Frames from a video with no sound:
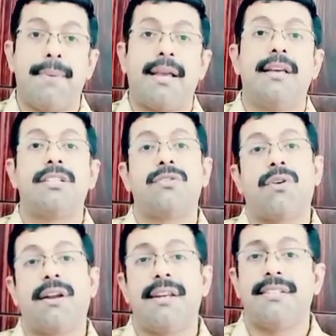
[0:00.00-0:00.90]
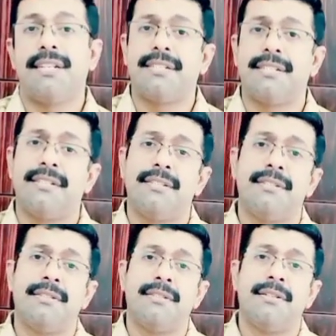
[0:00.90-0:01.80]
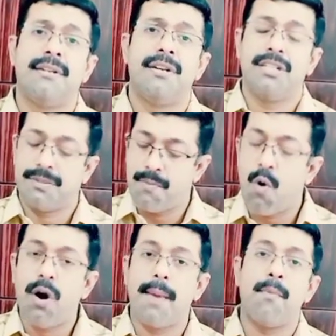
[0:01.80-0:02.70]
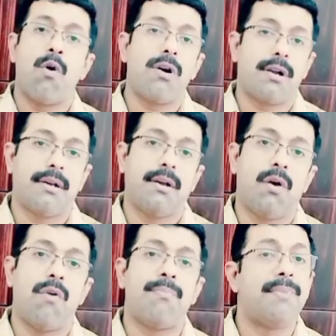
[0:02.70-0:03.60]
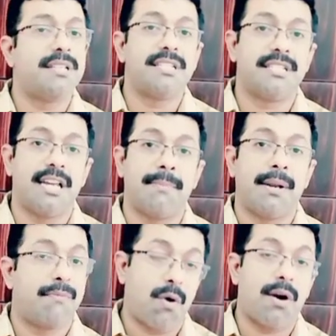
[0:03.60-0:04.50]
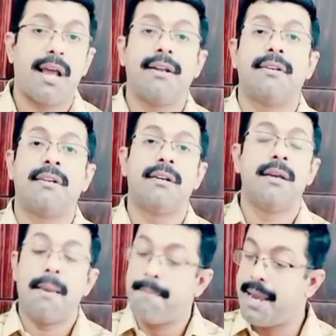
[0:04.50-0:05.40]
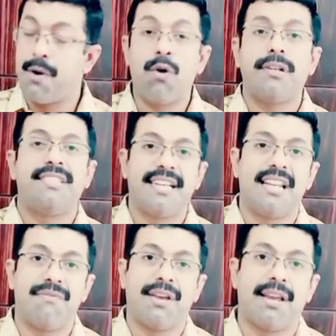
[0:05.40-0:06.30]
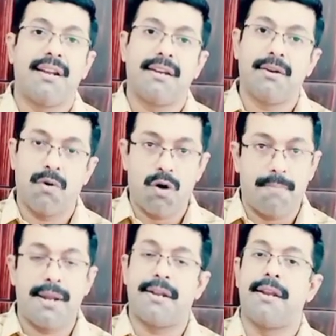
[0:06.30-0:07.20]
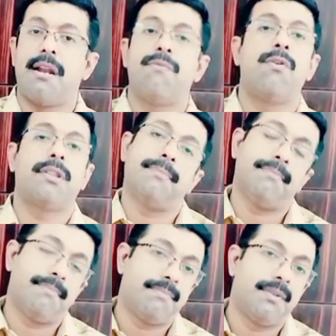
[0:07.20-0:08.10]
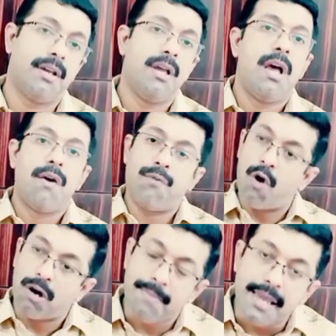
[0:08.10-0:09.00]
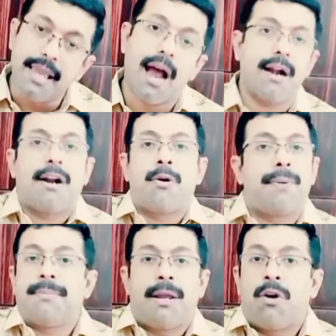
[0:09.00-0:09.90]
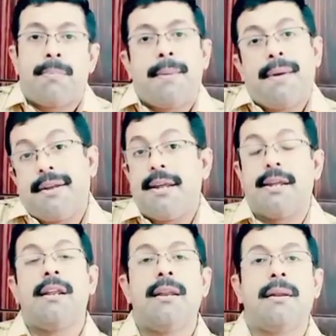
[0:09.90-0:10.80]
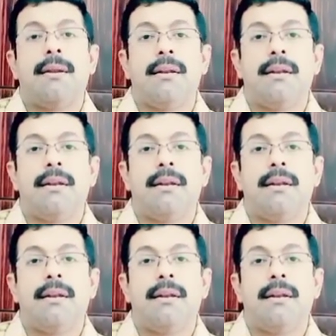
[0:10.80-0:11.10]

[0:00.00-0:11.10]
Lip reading: Biggest organization, small amount of misstatement, fraud and error may not significant or material for them. For me, 100 rupees may not be material,